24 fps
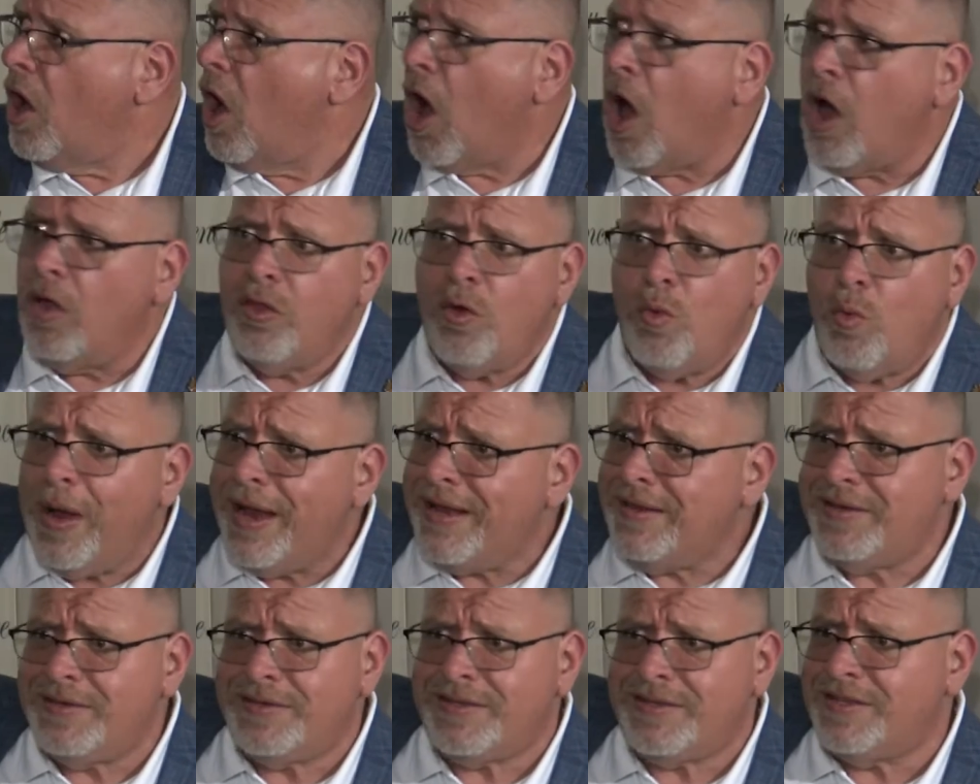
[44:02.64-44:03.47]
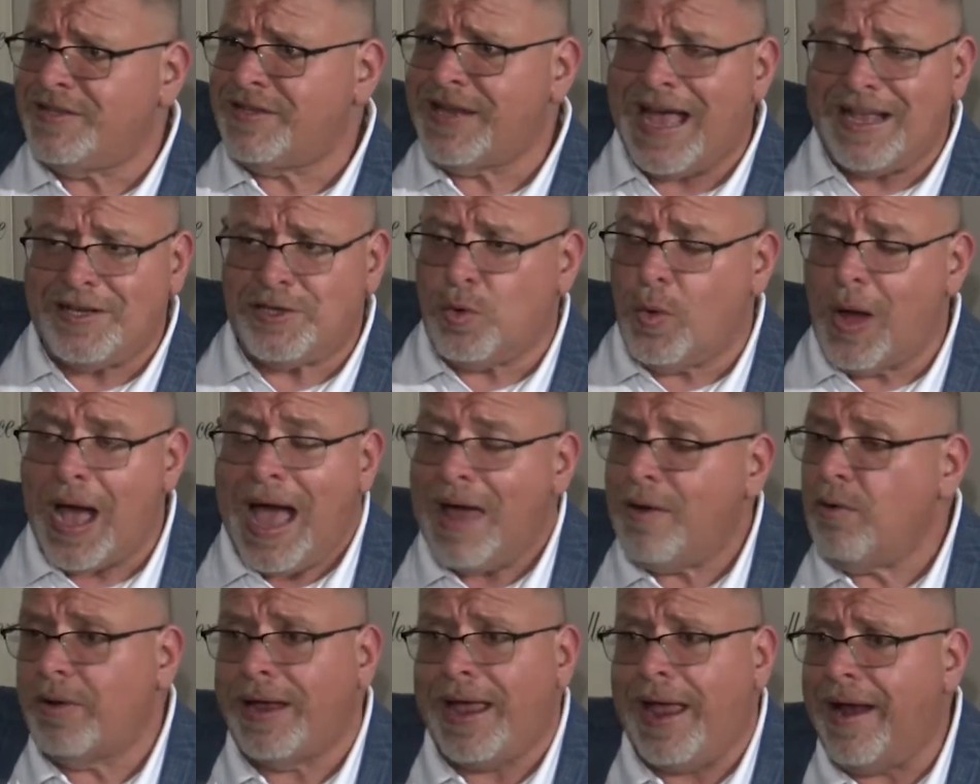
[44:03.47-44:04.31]
all the way to Saskatchewan. I
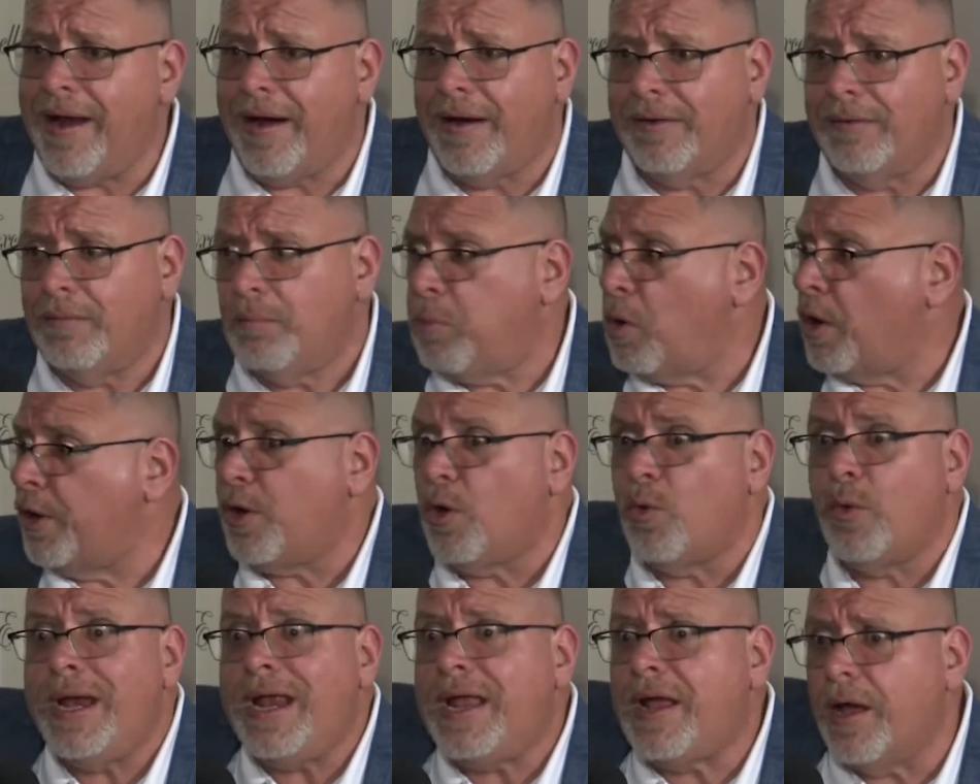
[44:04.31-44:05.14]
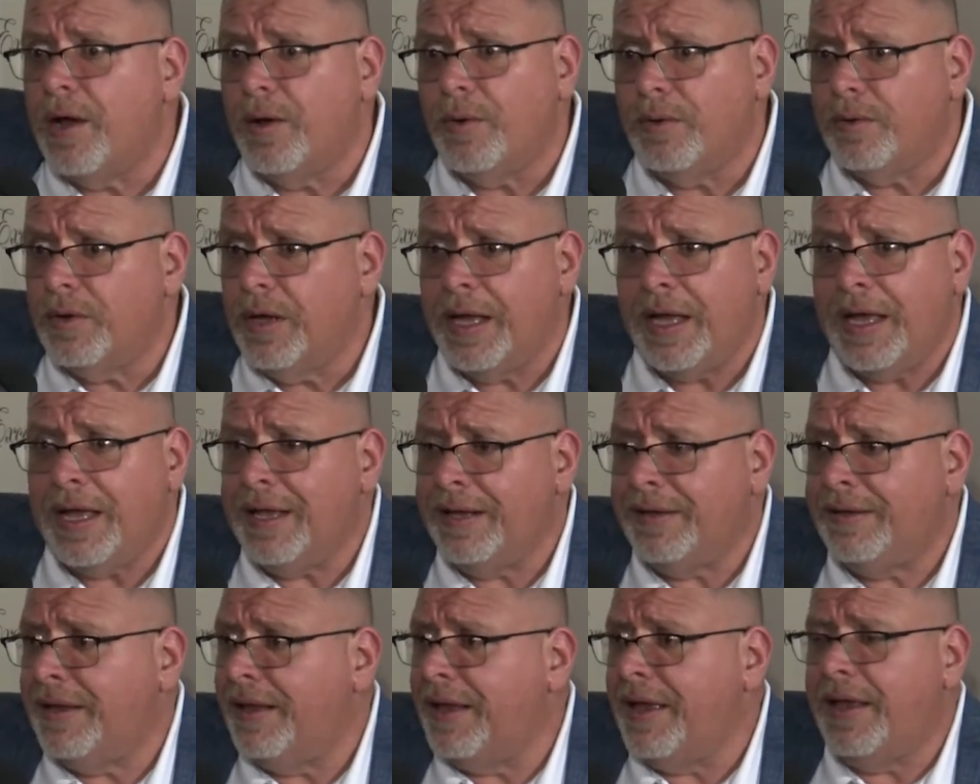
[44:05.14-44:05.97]
don't care, Puerto Rico,
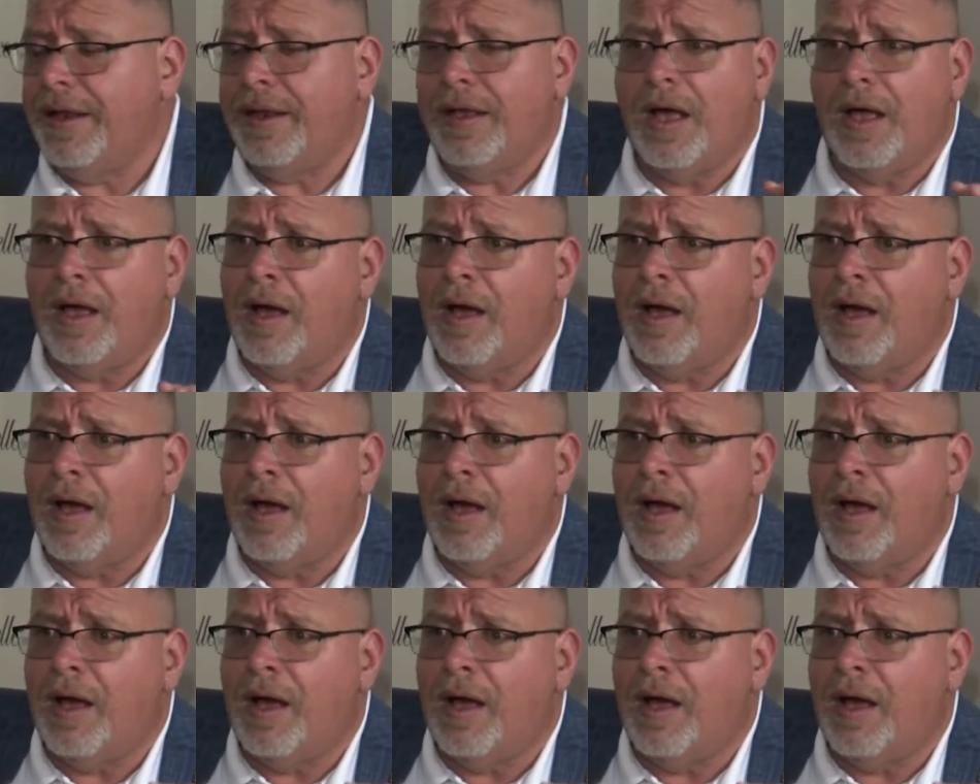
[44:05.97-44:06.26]
it, uh, it,